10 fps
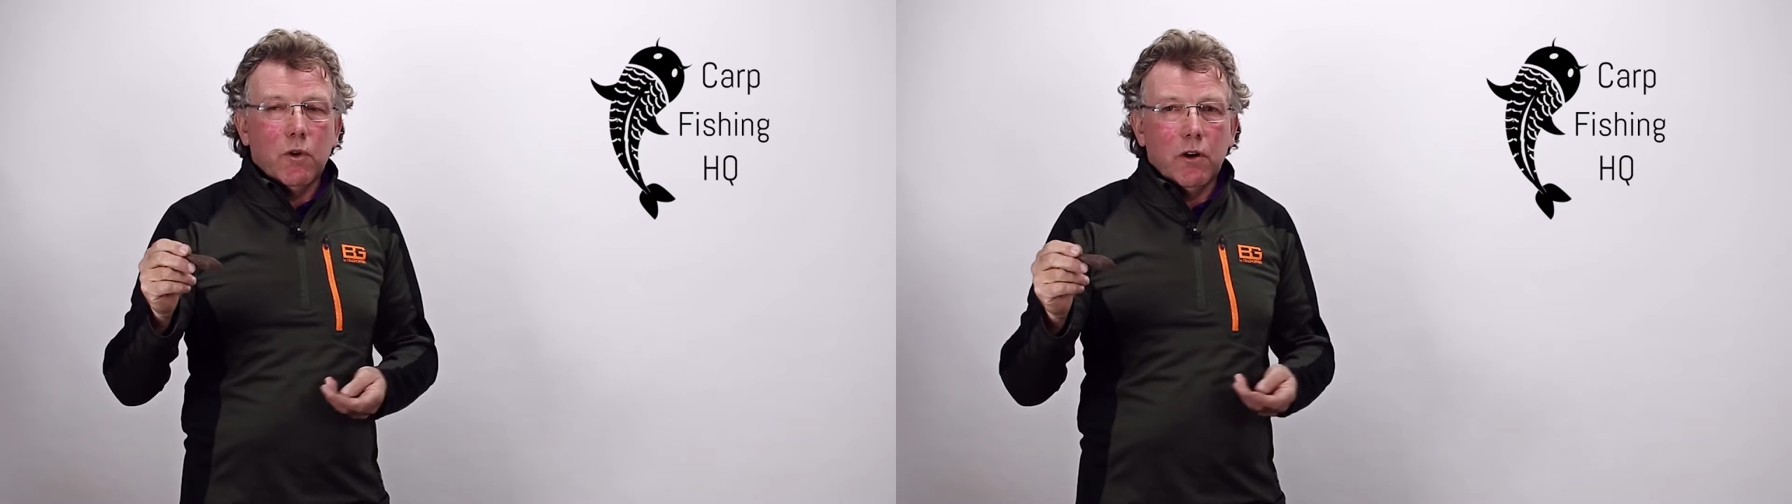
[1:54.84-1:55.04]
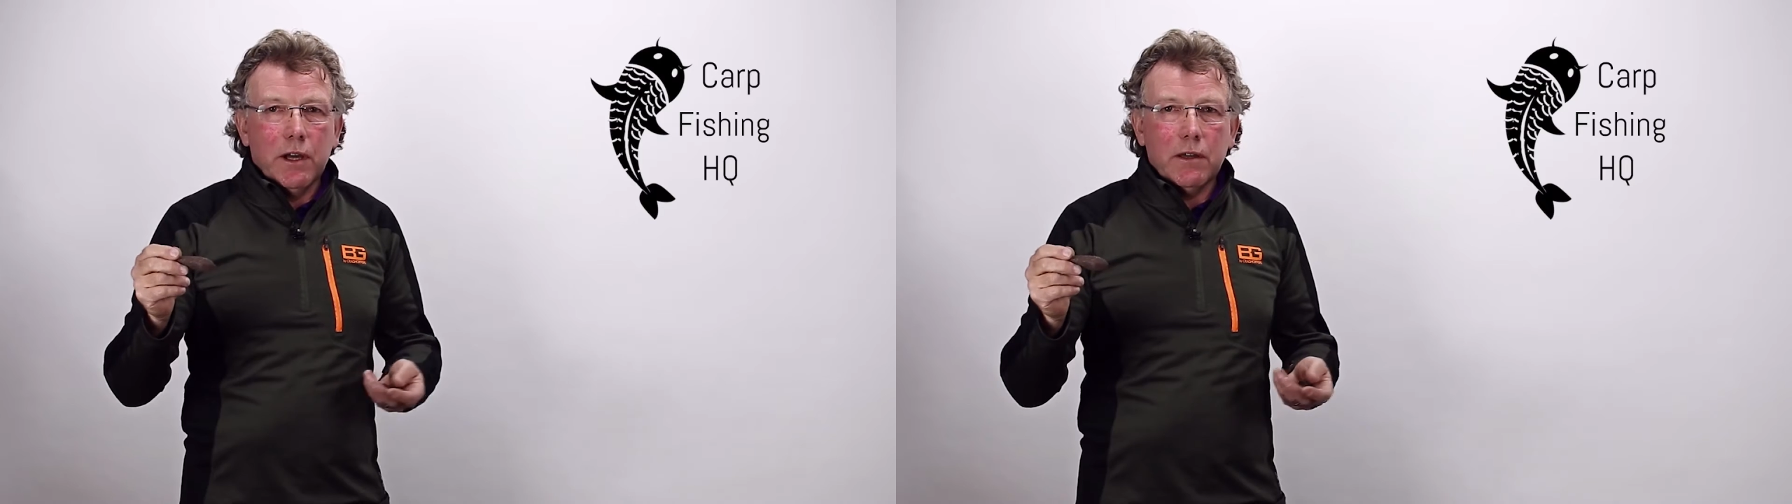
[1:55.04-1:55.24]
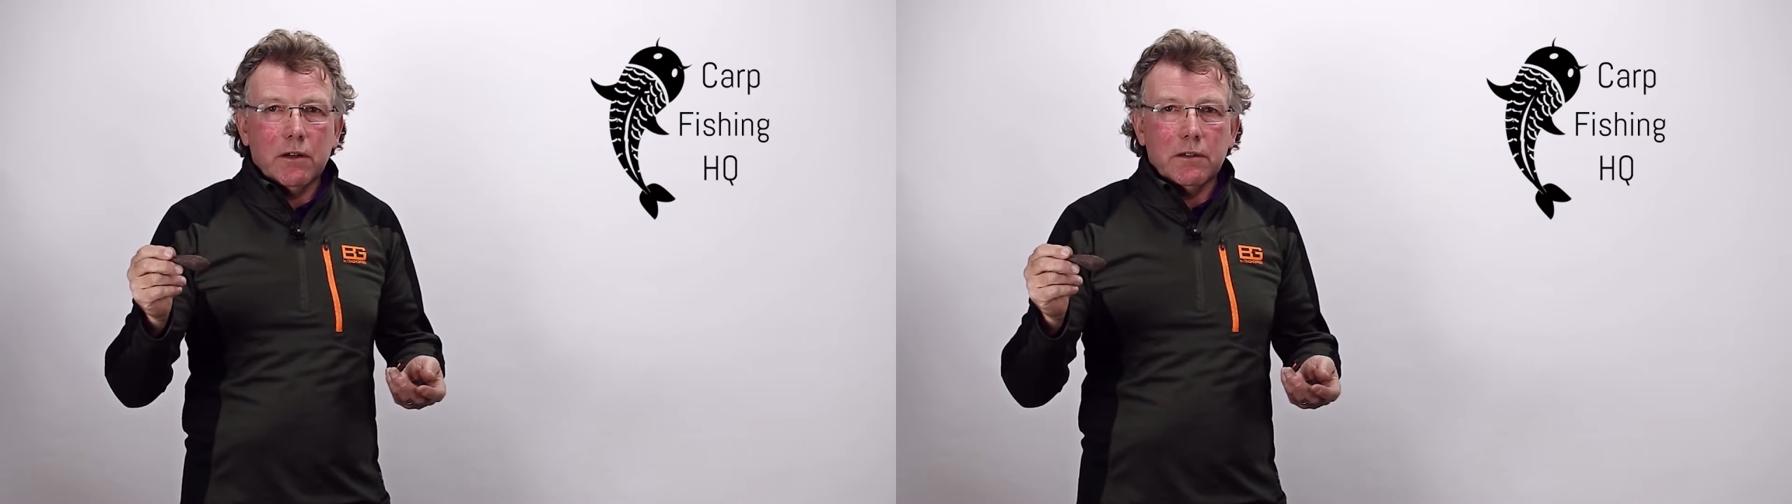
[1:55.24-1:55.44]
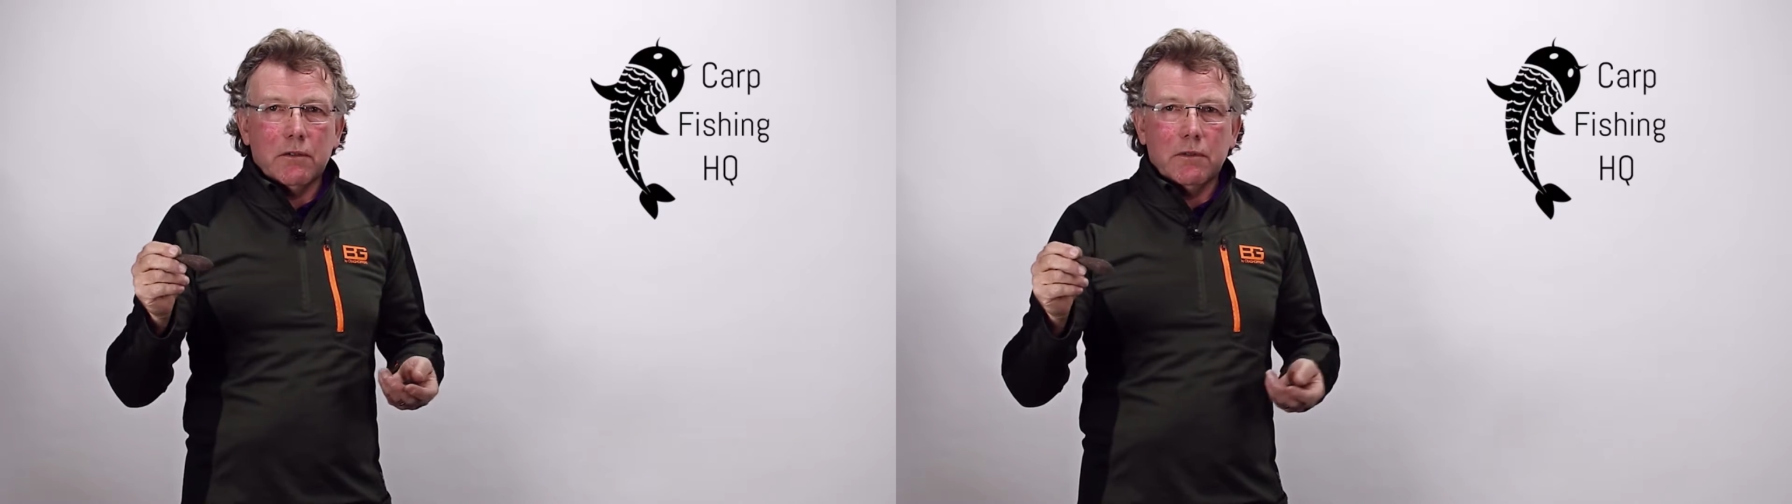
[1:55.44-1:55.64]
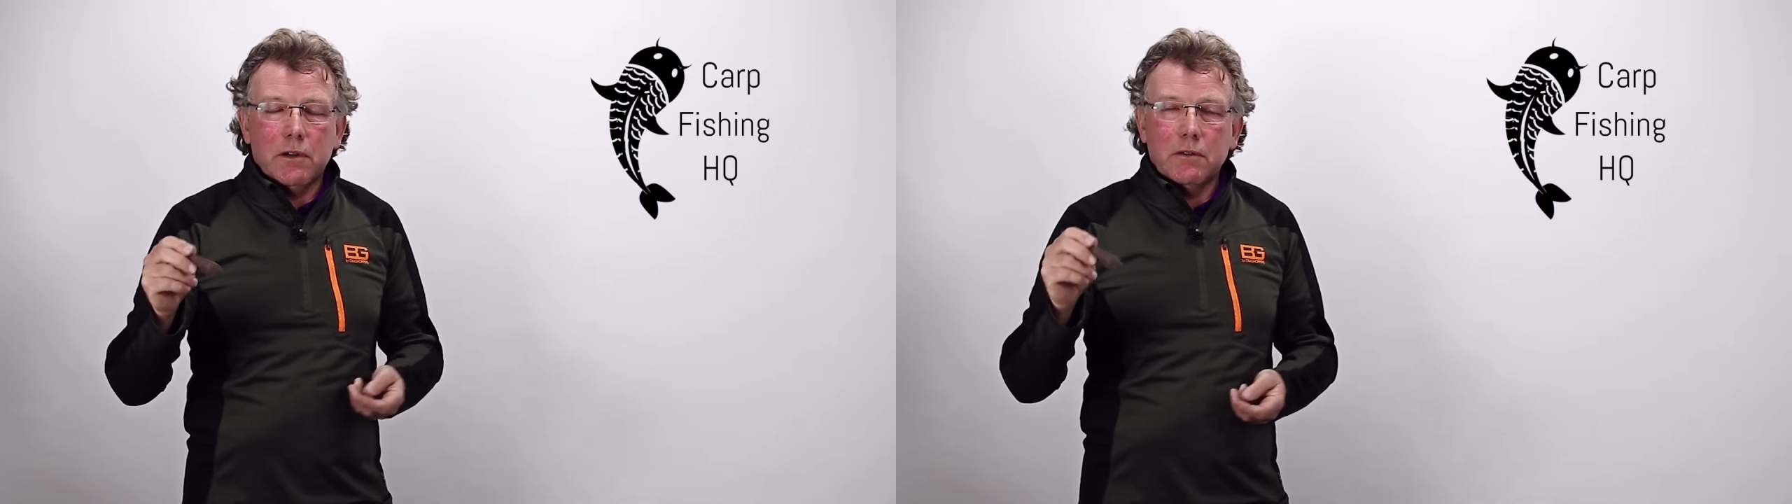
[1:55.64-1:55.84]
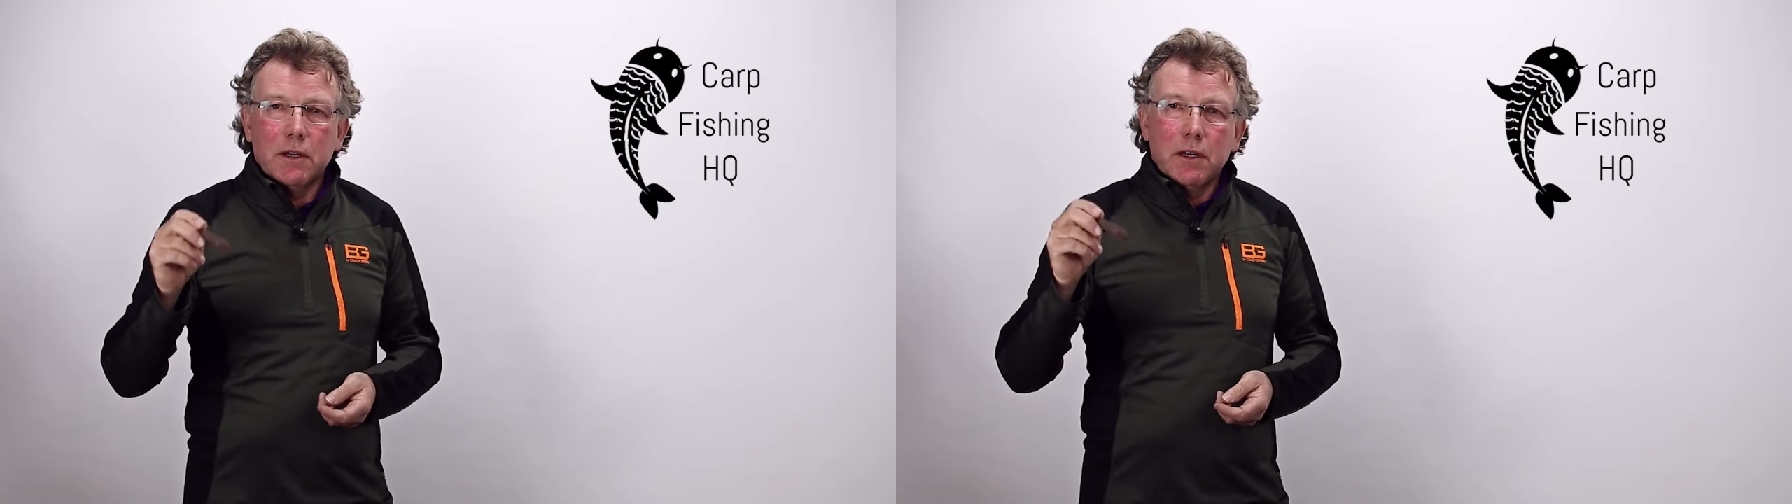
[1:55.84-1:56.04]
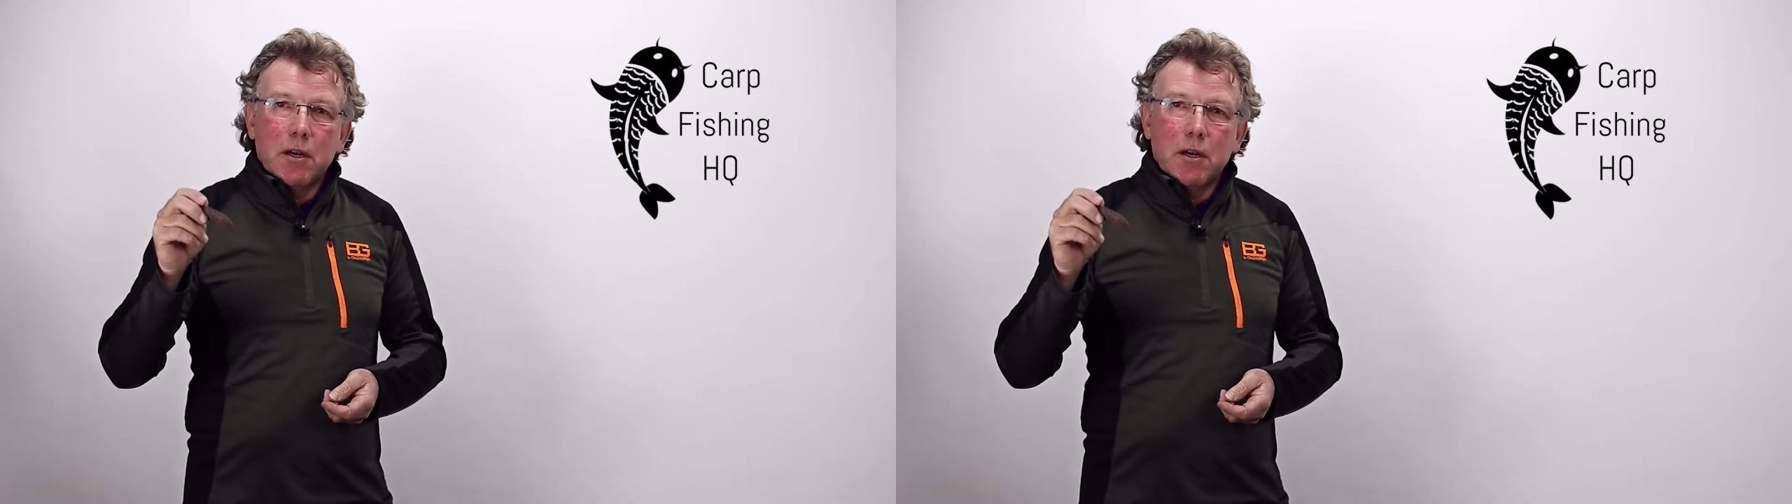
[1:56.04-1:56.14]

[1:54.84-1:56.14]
Why? I don't know,